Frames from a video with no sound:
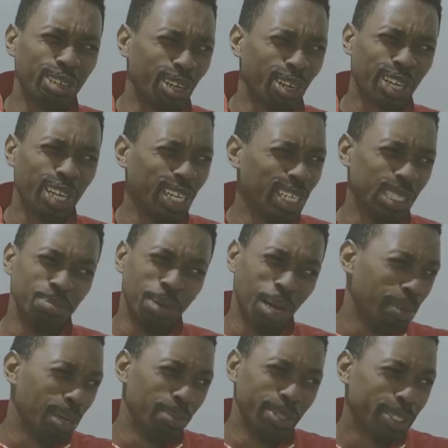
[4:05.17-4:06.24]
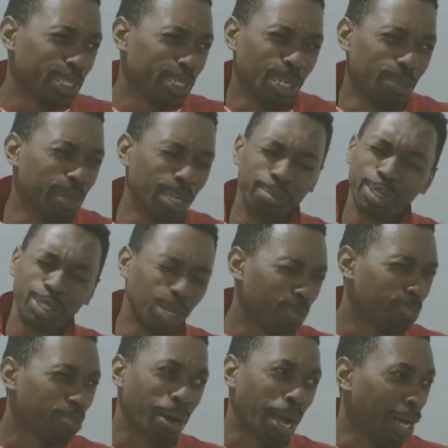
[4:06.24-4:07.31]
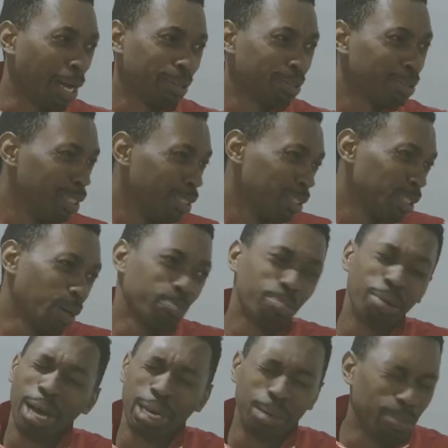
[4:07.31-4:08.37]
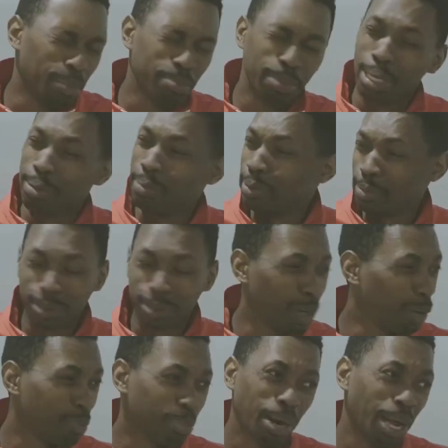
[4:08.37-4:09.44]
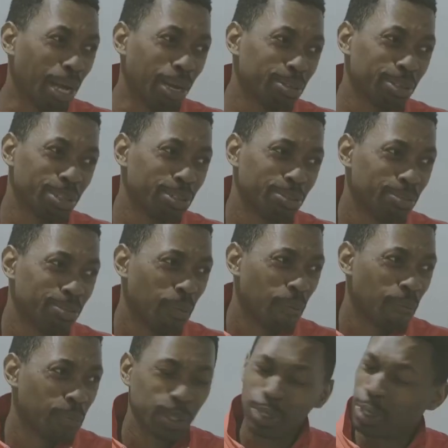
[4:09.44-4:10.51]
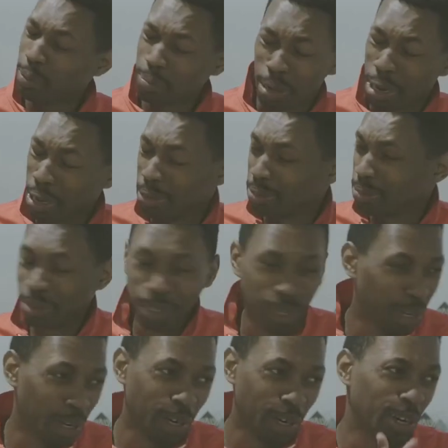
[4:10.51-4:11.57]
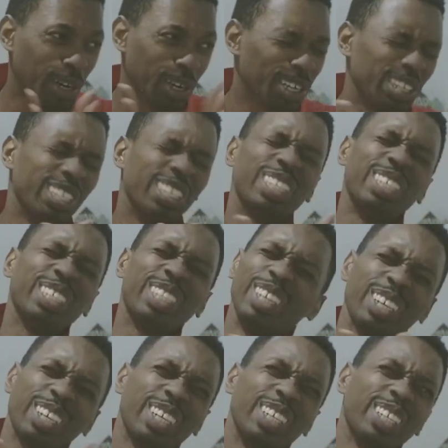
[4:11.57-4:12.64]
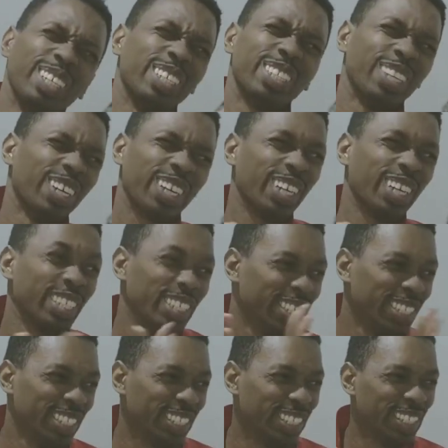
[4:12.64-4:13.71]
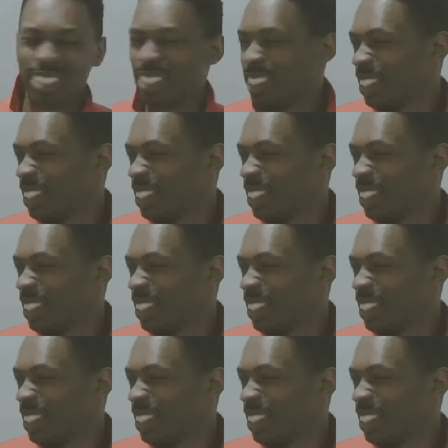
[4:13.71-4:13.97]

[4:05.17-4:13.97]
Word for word: Hercules, my baby Sherman. I'm so proud, so proud of my baby. I'm so proud, so proud. Hercules, Hercules, Hercules.